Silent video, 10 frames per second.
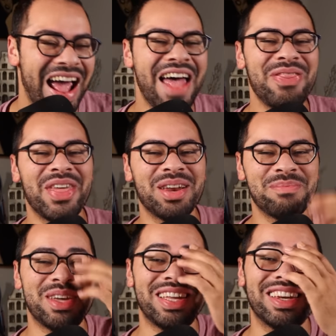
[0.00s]
And then
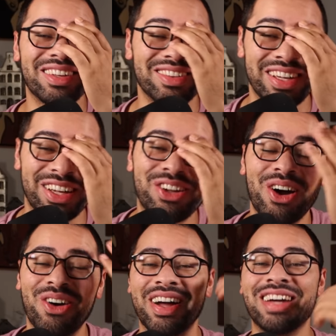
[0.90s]
immediately
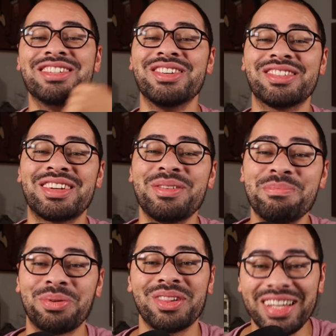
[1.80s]
go and just
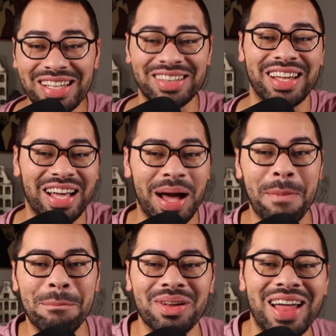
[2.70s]
completely
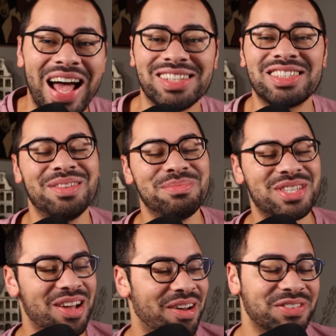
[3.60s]
blast
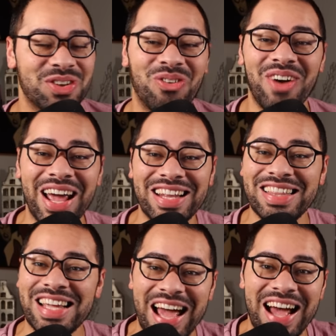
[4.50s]
themselves right
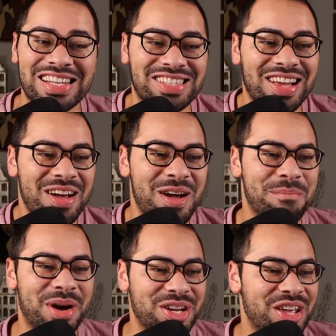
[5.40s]
in the ass
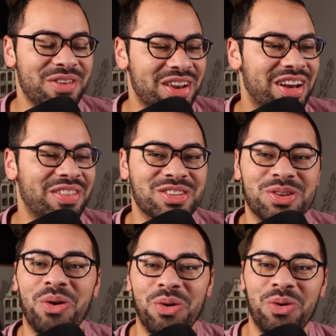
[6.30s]
by giving this
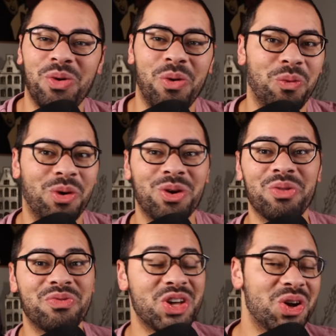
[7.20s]
whole
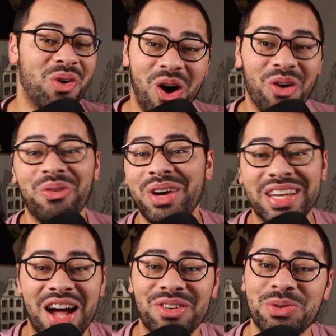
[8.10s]
worldview all the way
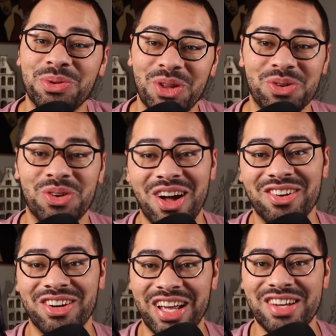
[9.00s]
down to a local
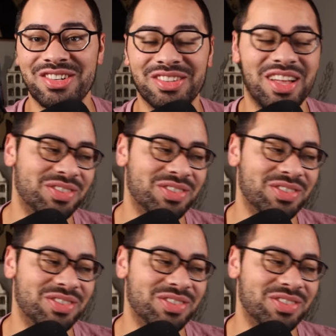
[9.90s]
congregation